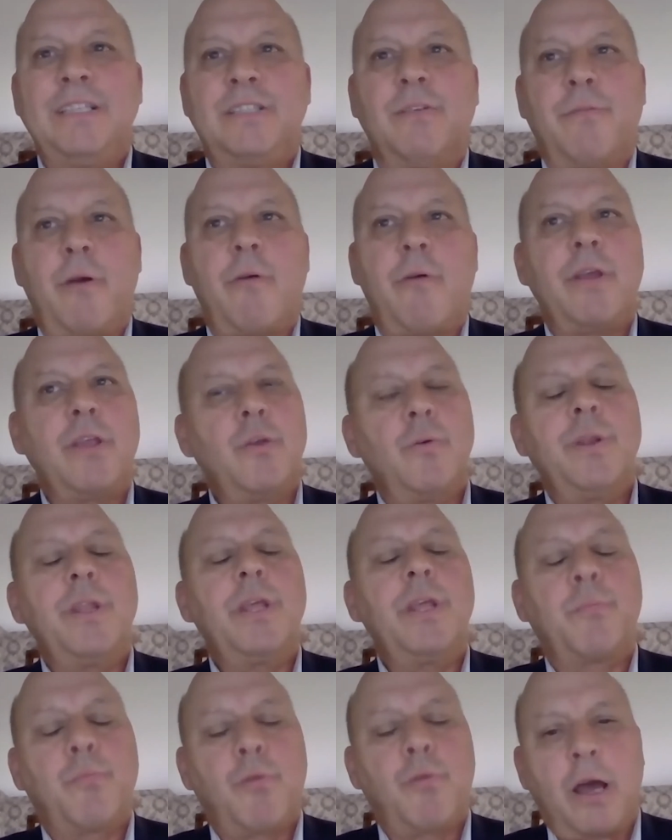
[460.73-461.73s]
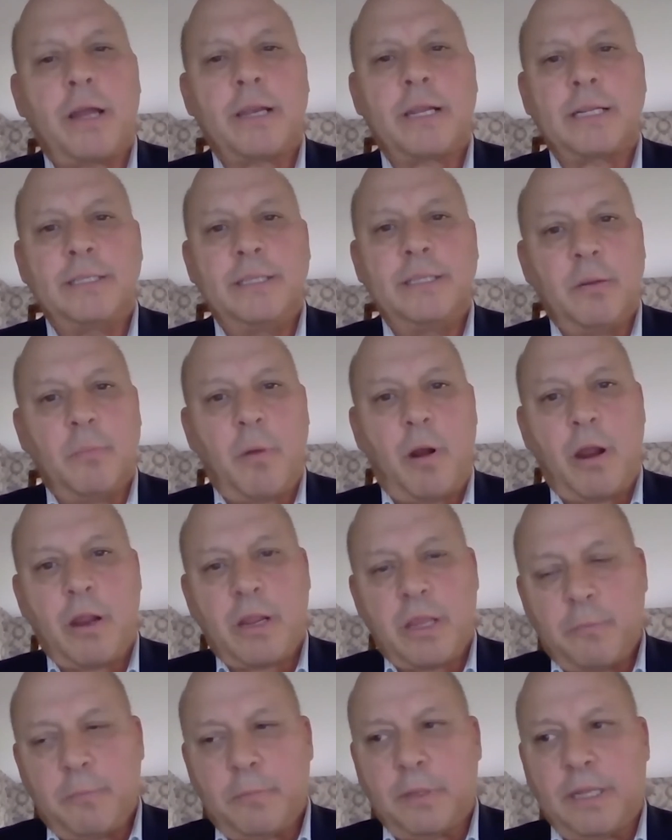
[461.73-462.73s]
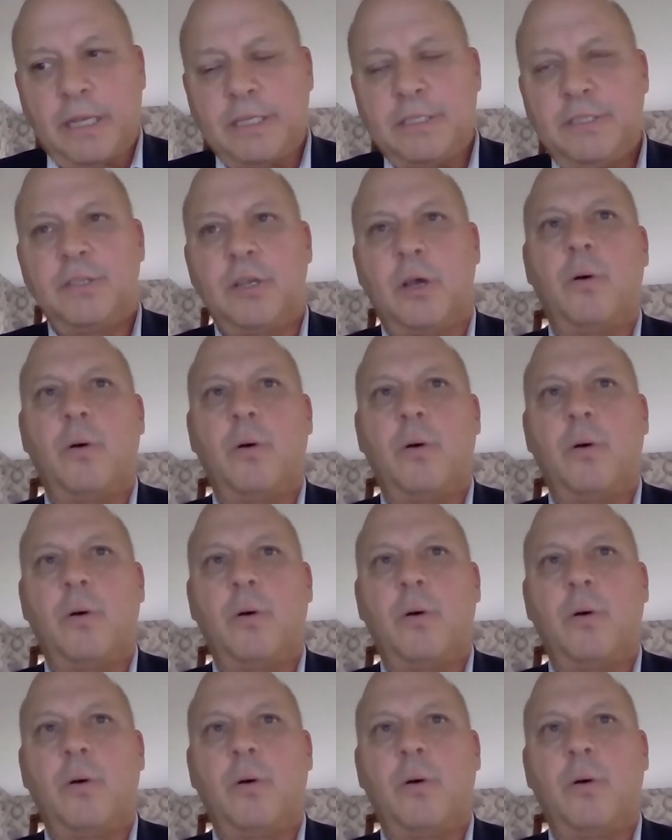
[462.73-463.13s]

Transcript: a very unique product in the marketplace.